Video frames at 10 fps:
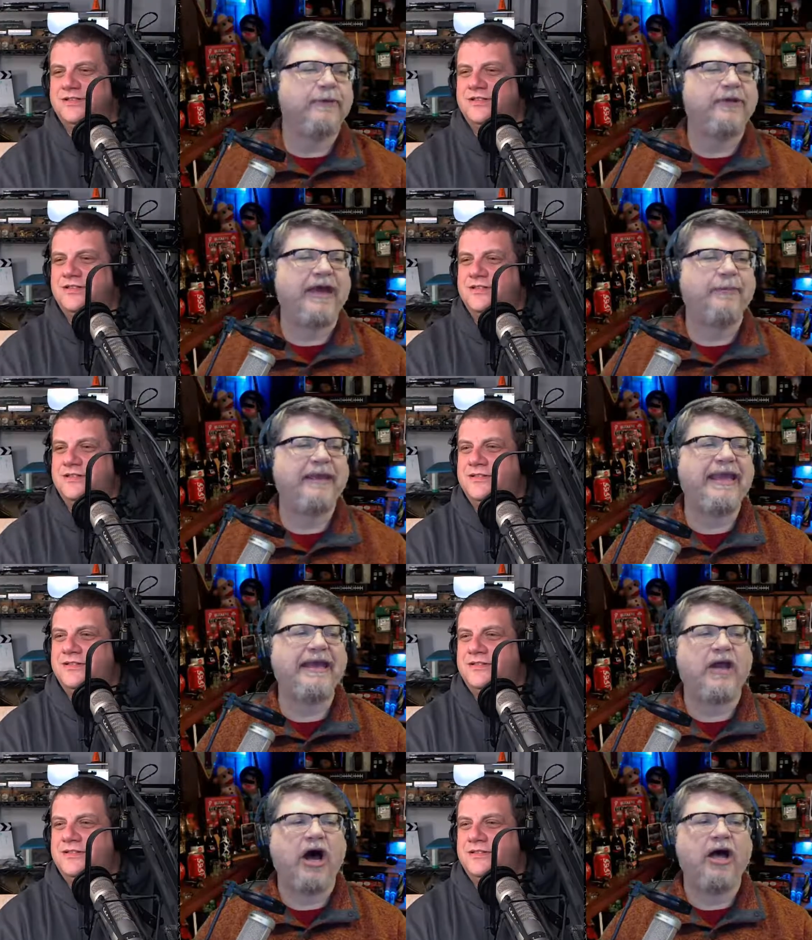Speaker 1: will now
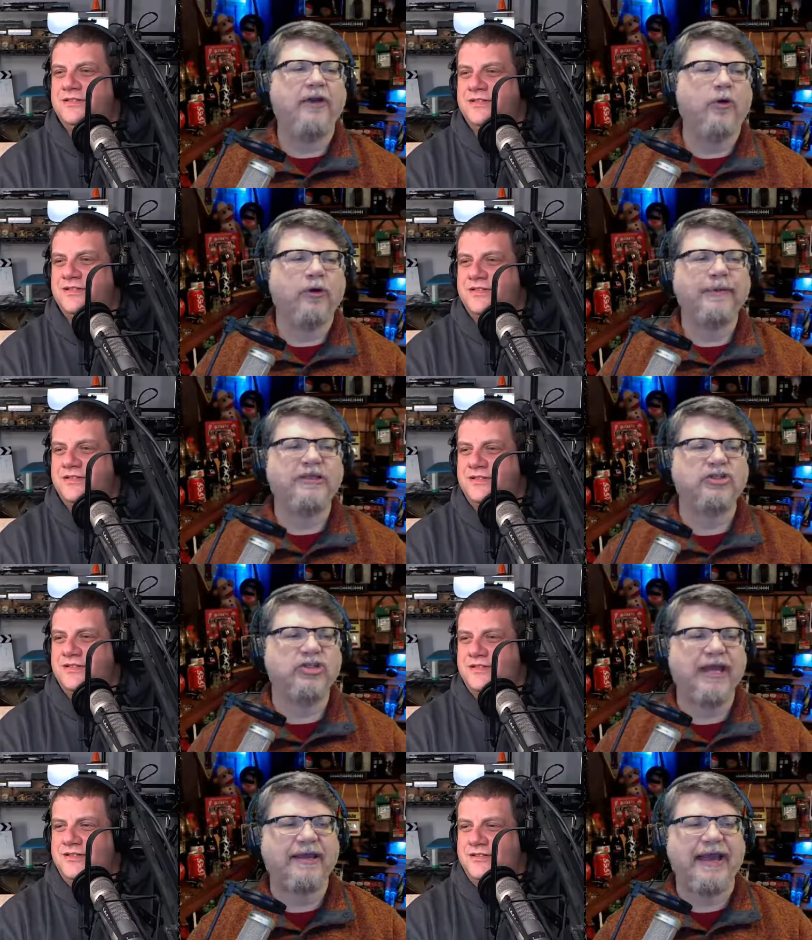begin on orbit
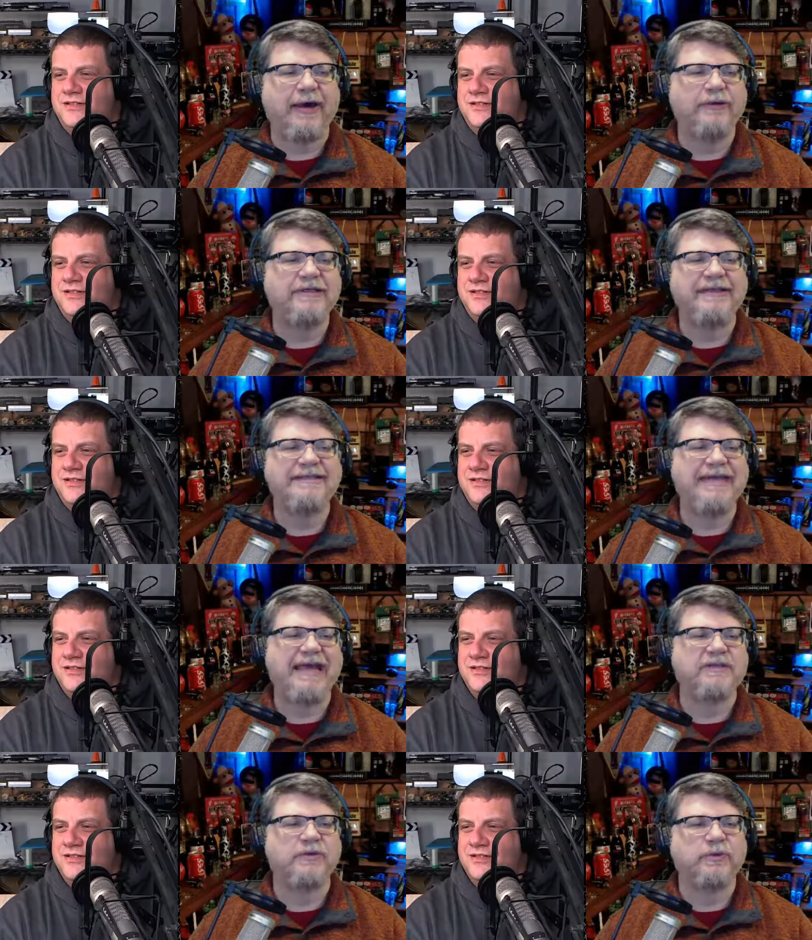checkout and
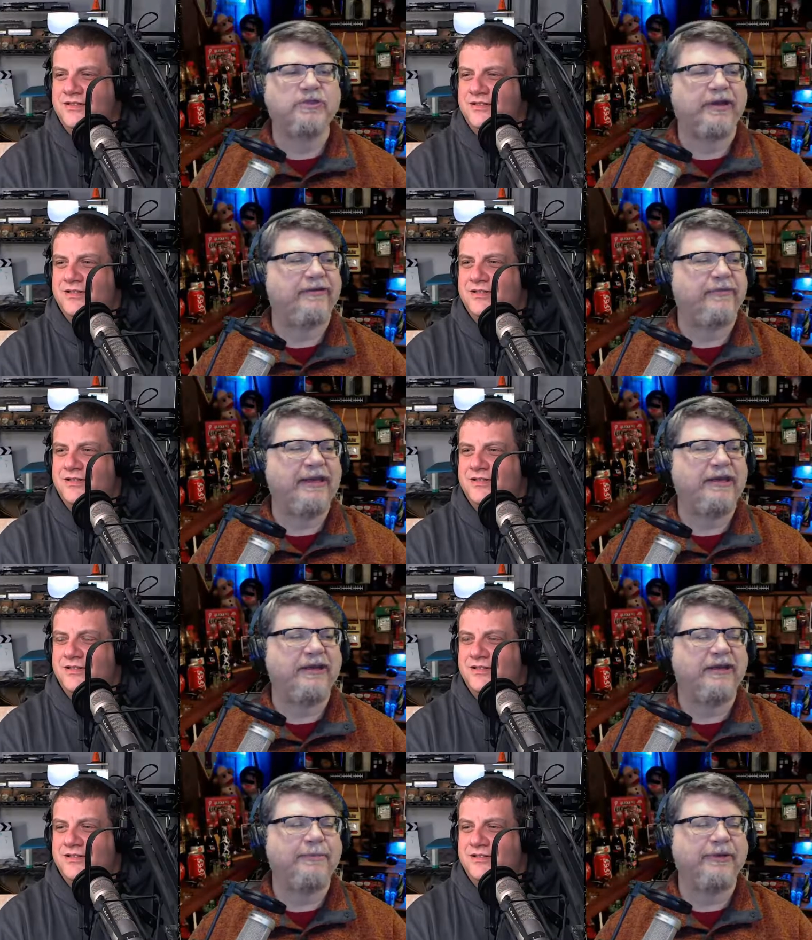test, which are
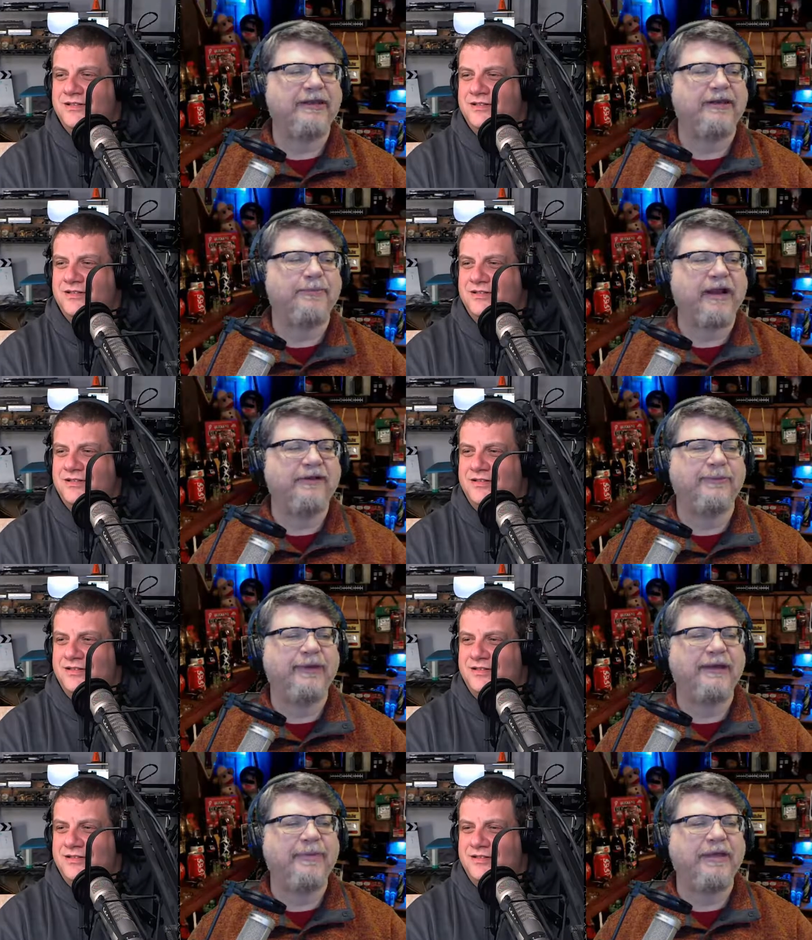estimated to complete in
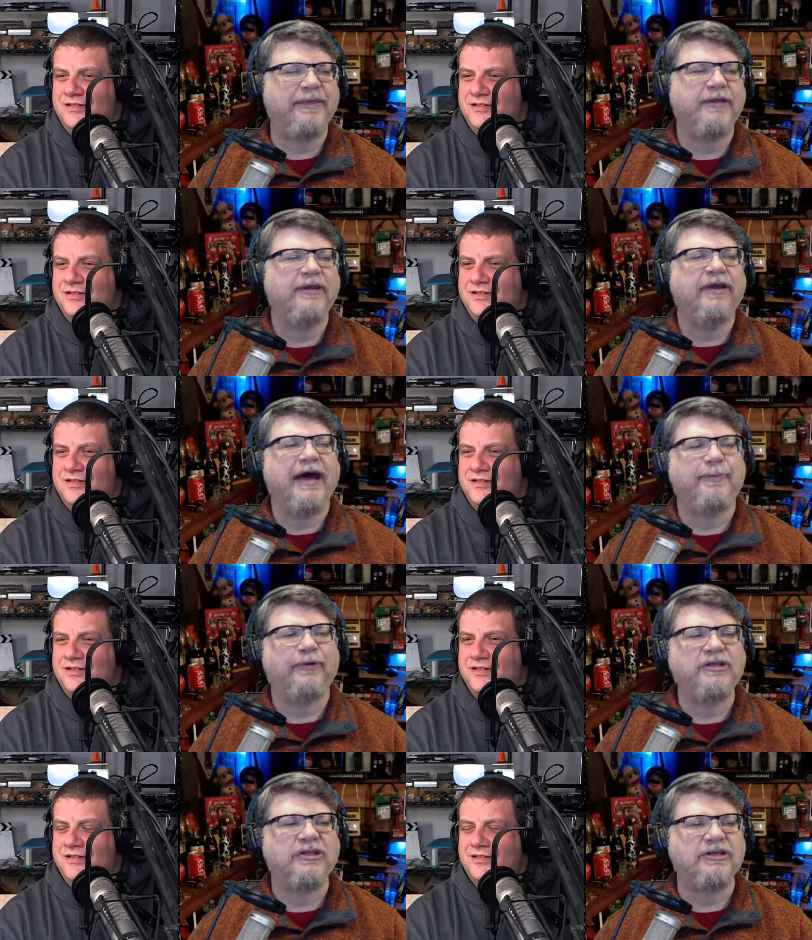approximately a month.
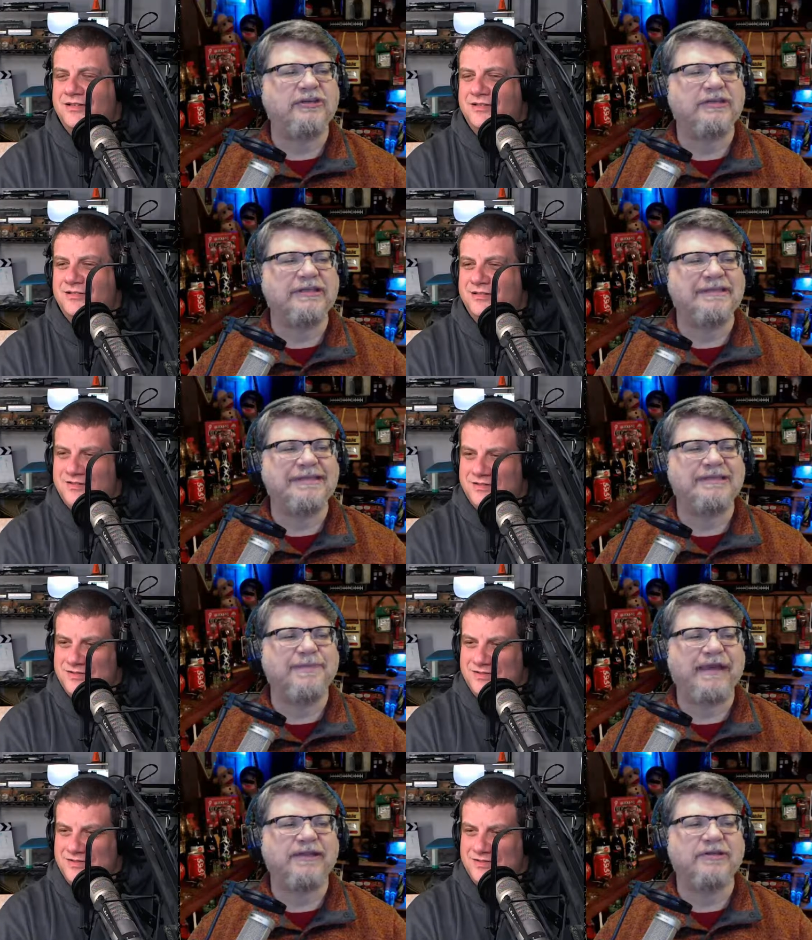Operation ex- is
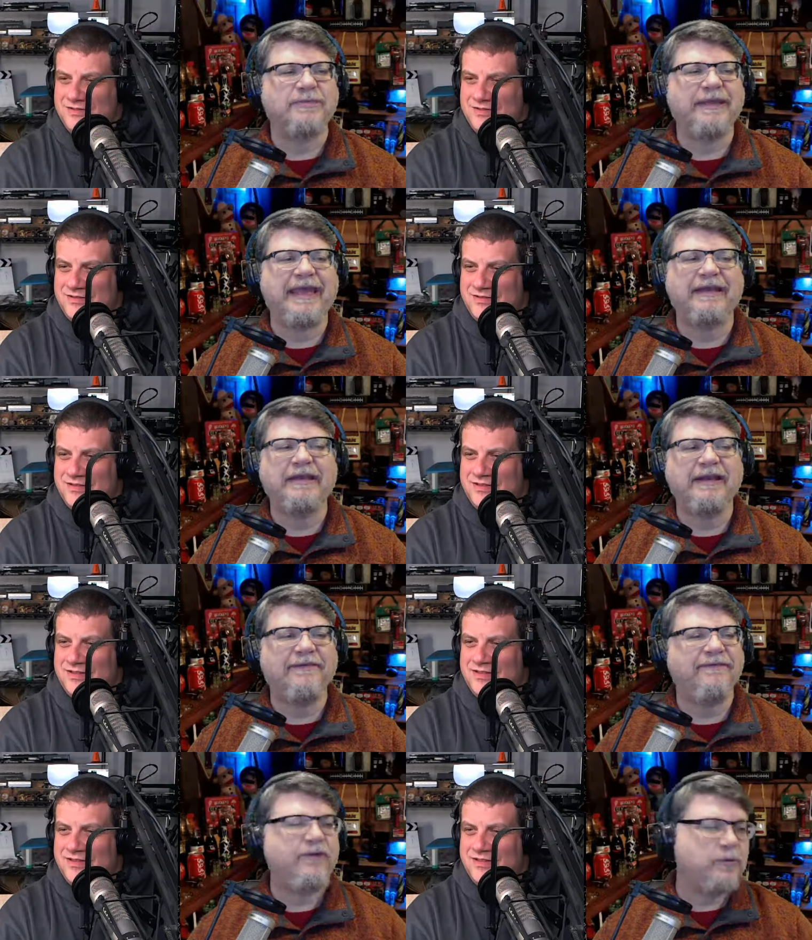expected to begin in
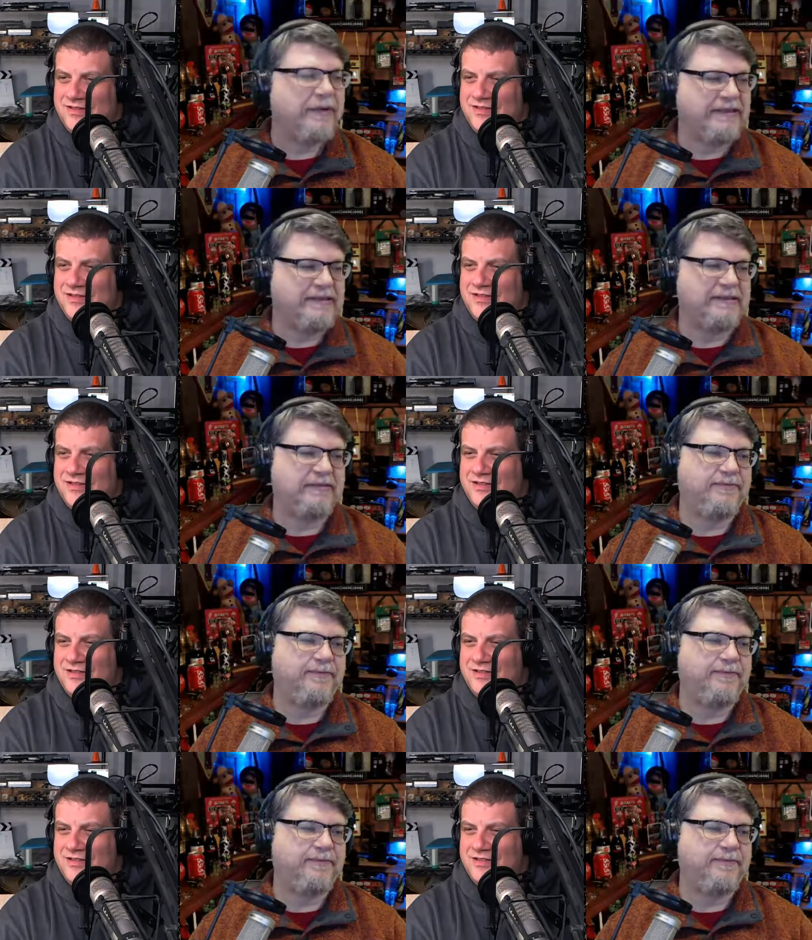a few months.